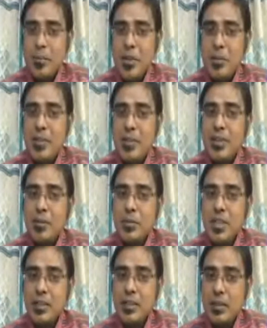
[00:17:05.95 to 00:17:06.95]
maybe
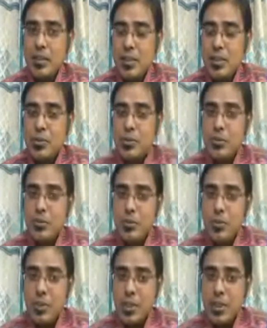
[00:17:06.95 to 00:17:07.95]
some due
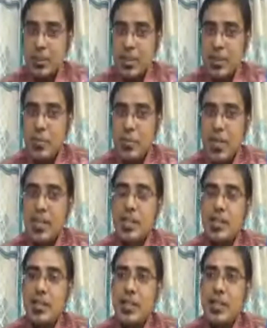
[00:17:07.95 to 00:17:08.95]
to some
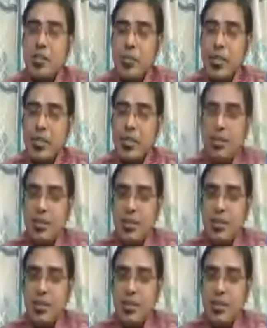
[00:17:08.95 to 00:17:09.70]
urgent engagement,